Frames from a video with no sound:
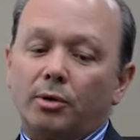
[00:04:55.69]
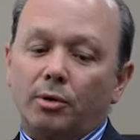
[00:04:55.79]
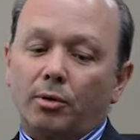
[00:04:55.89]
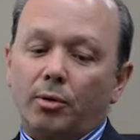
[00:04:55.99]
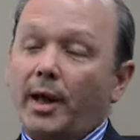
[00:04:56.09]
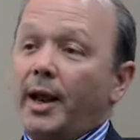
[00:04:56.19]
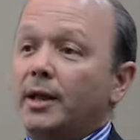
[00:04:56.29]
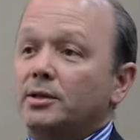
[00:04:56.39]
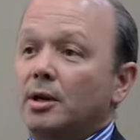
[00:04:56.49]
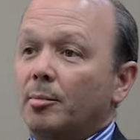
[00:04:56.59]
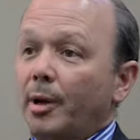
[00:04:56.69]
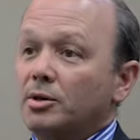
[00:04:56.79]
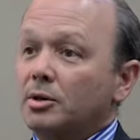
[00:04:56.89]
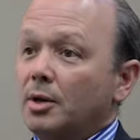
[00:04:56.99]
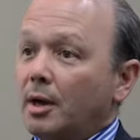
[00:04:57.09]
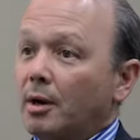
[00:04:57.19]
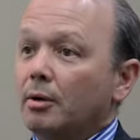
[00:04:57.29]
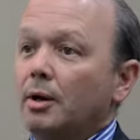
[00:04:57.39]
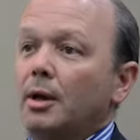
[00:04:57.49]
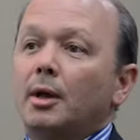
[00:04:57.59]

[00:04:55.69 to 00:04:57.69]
to enhance our patient care,